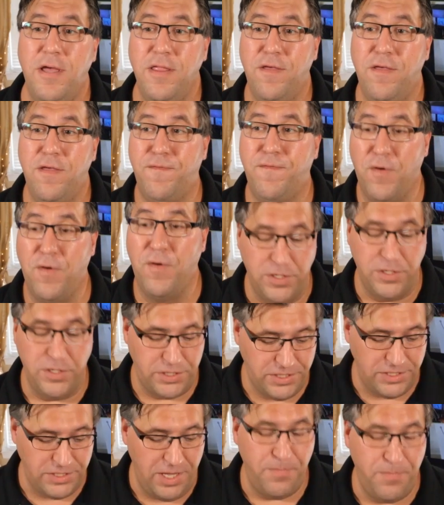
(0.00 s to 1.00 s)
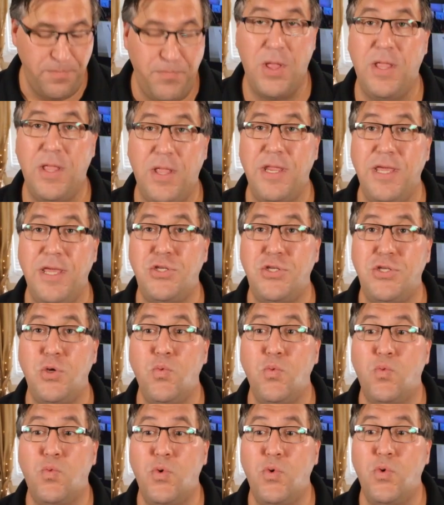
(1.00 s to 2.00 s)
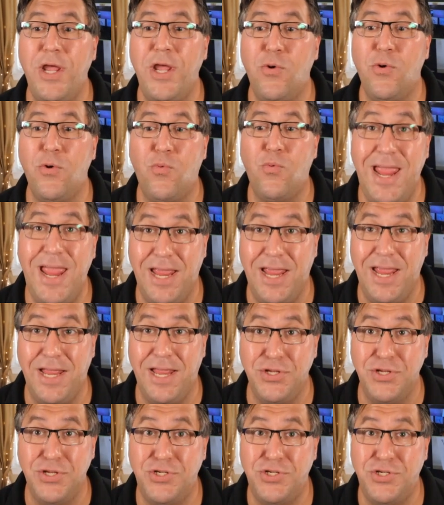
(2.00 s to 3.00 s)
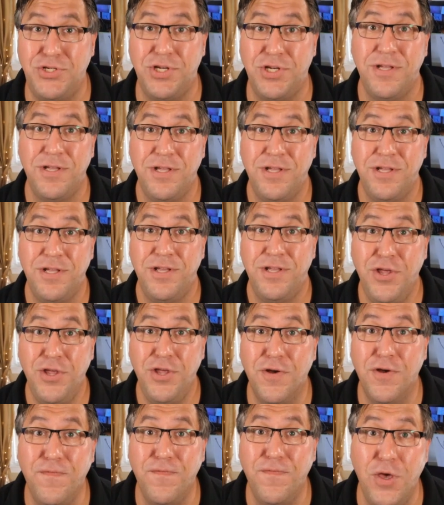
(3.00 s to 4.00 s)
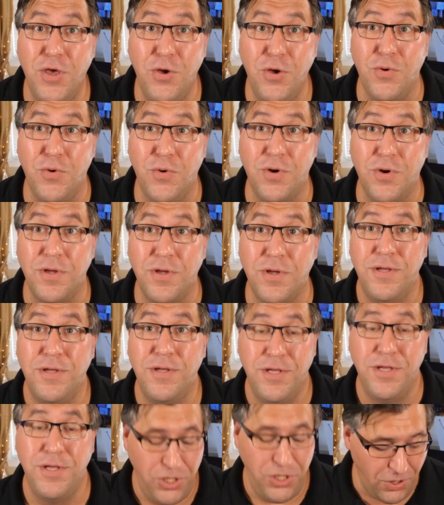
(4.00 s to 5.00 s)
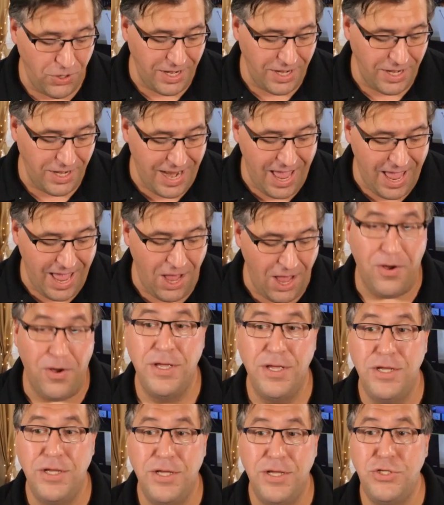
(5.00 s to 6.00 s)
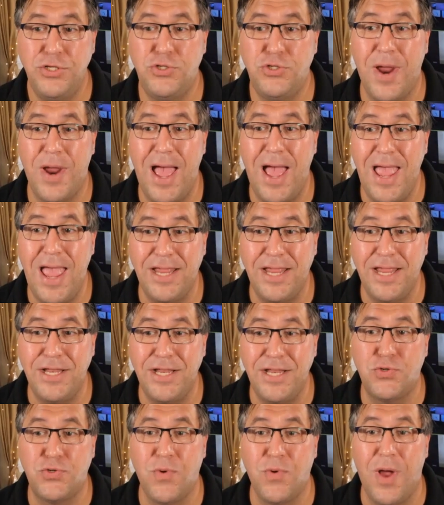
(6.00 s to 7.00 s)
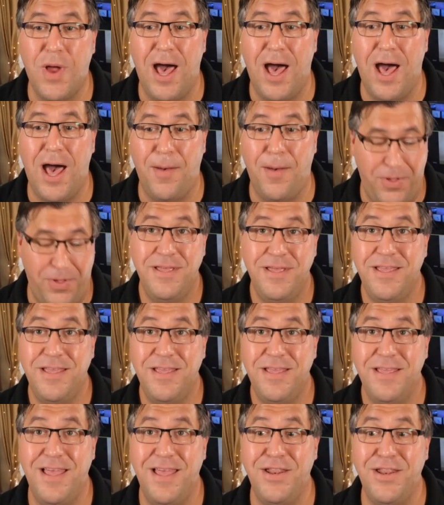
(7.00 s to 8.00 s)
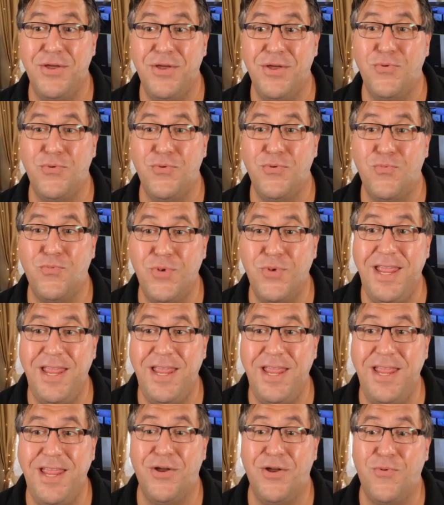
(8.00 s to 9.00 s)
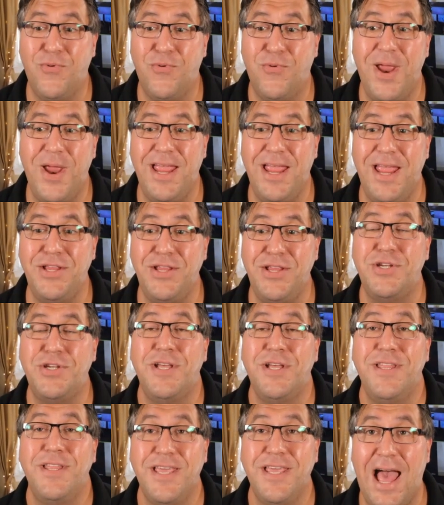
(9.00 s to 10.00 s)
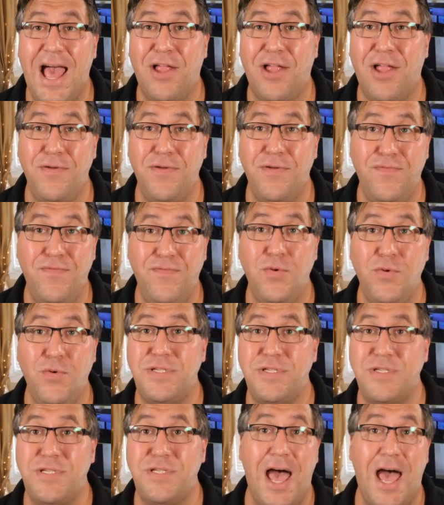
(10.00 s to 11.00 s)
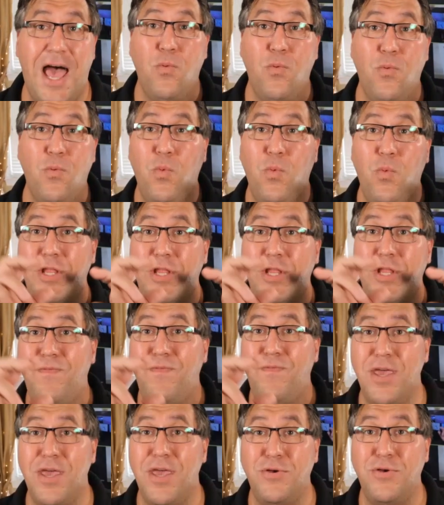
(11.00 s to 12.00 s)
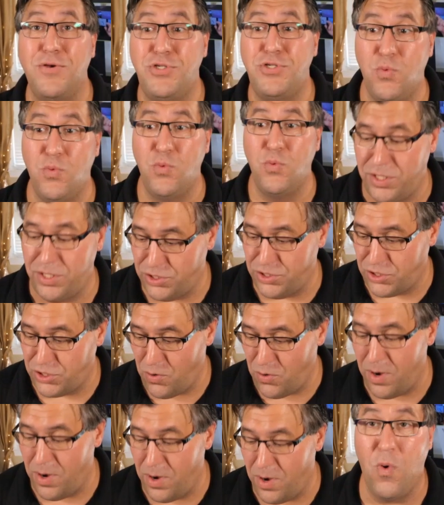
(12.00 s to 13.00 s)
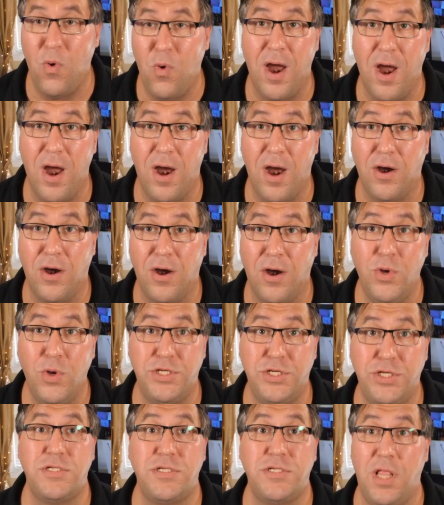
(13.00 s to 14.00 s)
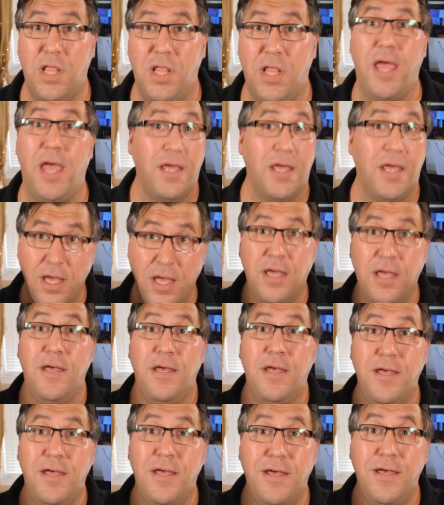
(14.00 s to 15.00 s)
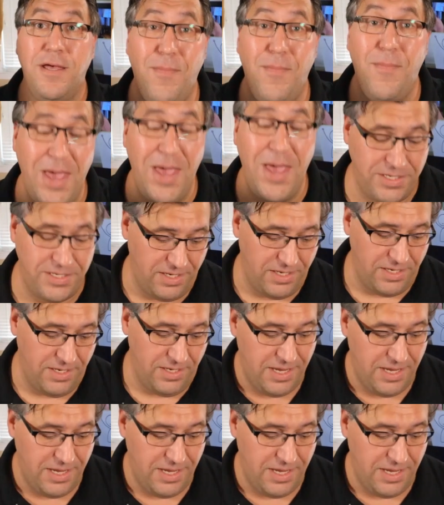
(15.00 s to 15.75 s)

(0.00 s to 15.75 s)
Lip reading: The first is the ability to rearrange your view. You can now drag and drop and rearrange the gallery view, decide which videos you want to show up where, which is like amazing.